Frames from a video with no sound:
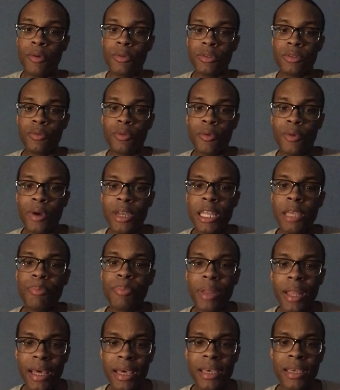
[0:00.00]
when he
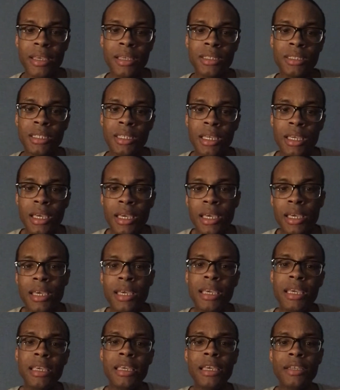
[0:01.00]
plays,
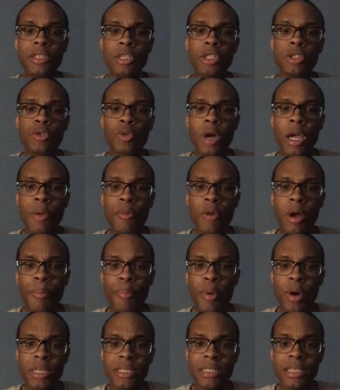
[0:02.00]
he gives you 21
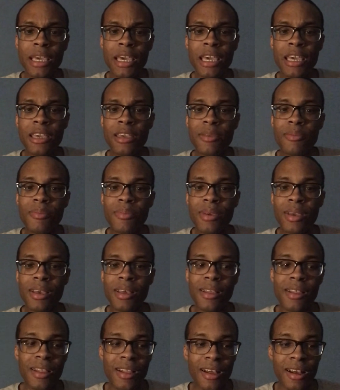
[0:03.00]
points a game.
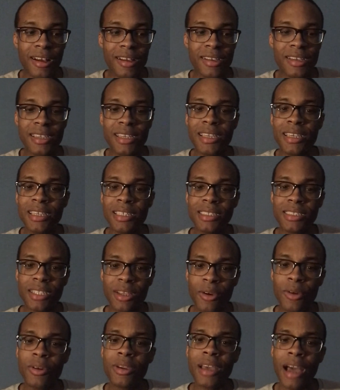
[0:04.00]
He
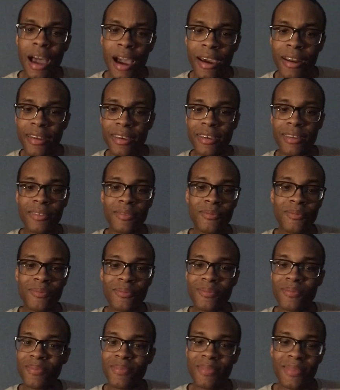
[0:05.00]
still got it.
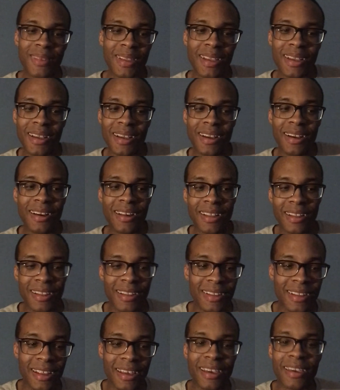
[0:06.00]

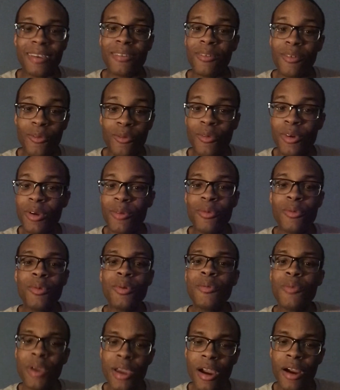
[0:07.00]
Like
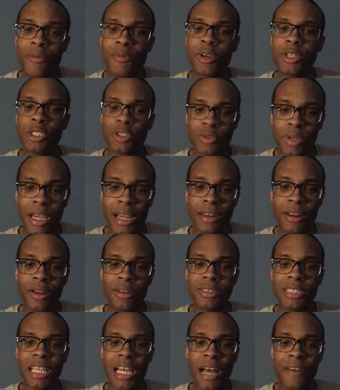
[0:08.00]
we're straight. I know
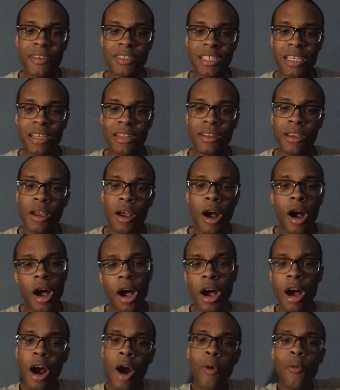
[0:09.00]
Dalvin saying,
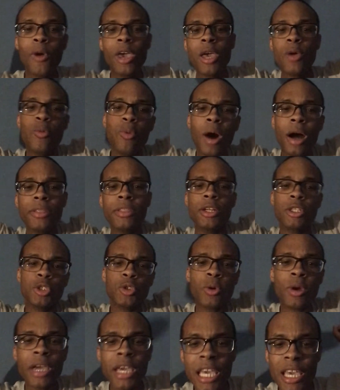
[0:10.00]
"Oh, we won the
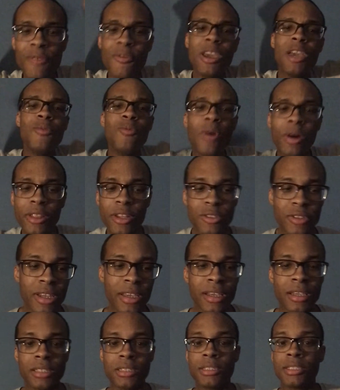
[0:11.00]
trade. We won the trade."
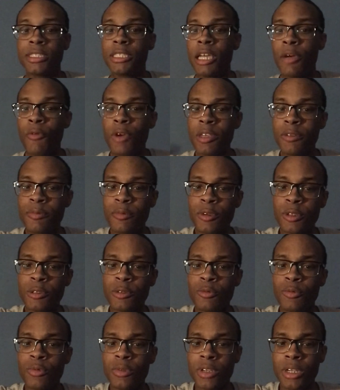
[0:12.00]
Because
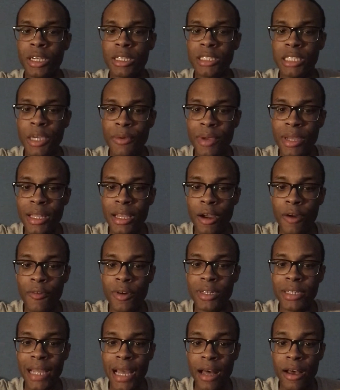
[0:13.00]
Dinwiddie over in
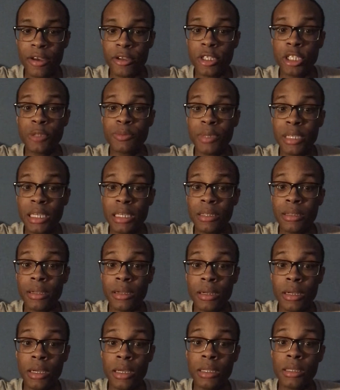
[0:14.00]
Dallas, he was being
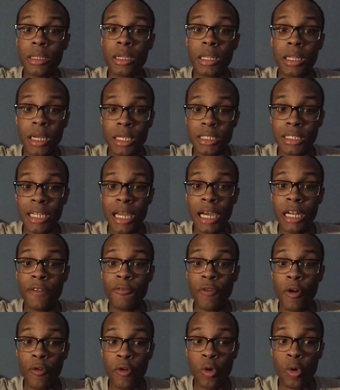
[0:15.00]
the clutch guy in the
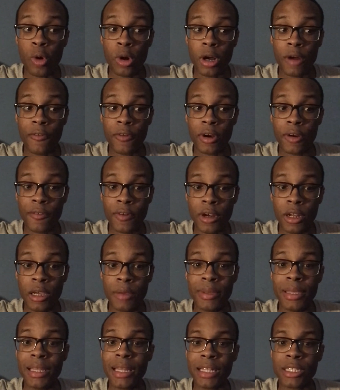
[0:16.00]
fourth quarter for them.
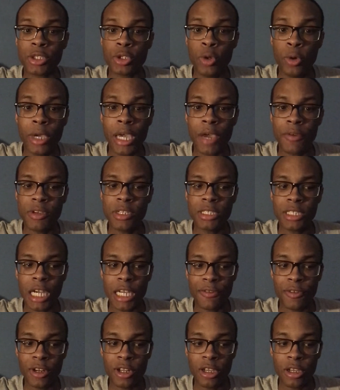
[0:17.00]
He had like 2 game-winning shots
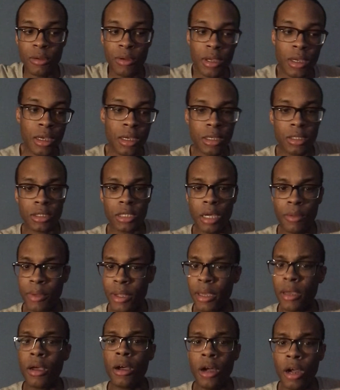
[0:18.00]
for them. And I'm
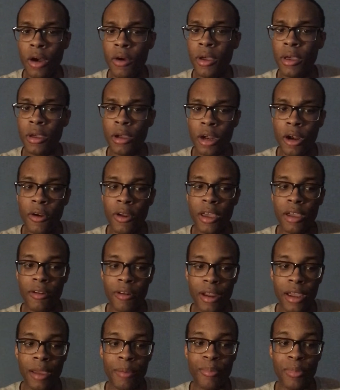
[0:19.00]
like, all
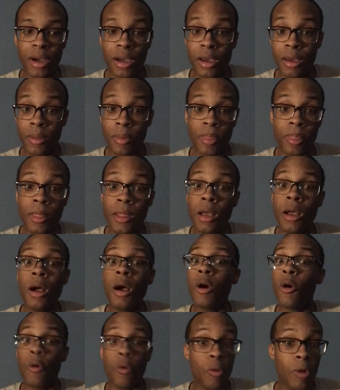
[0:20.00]
right. But
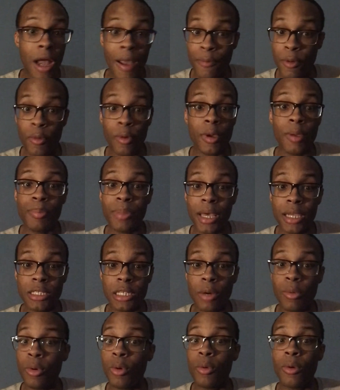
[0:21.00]
what happened when we played
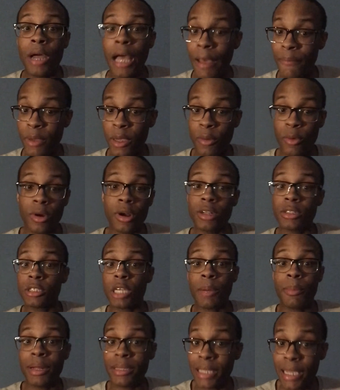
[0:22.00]
y'all? What happened? We're gonna talk
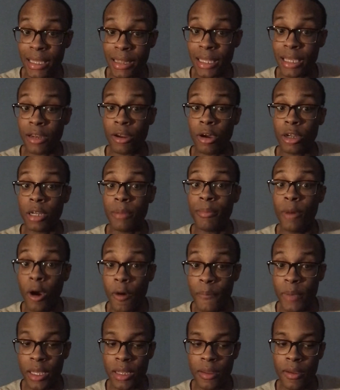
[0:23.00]
about that later on in a
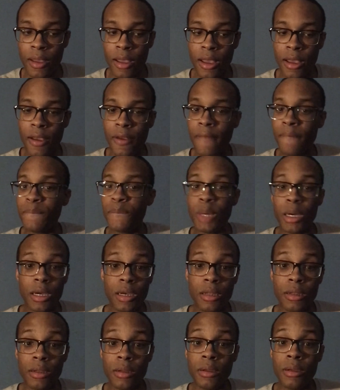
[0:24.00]
moment.
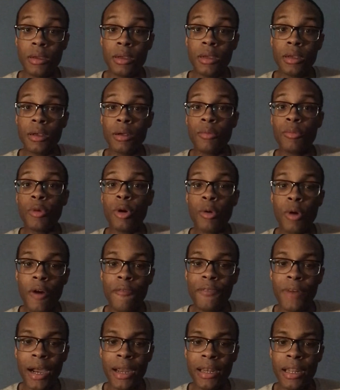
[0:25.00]
But we'll
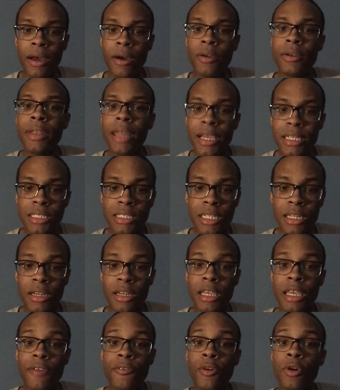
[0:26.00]
find out next year
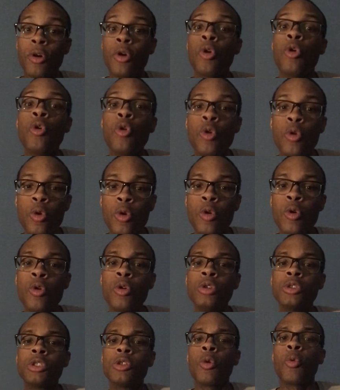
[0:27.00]
if
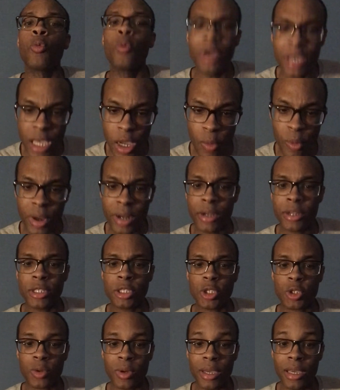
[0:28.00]
who's the real winner of this
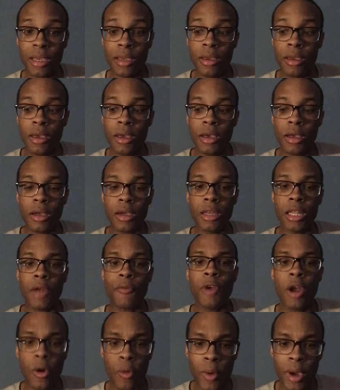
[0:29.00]
trade. Because the
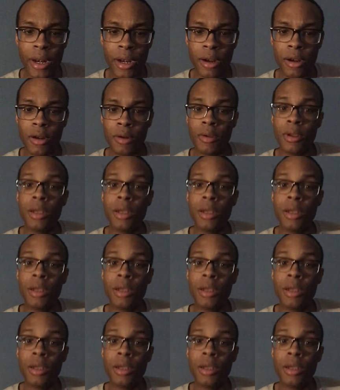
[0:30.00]
real winner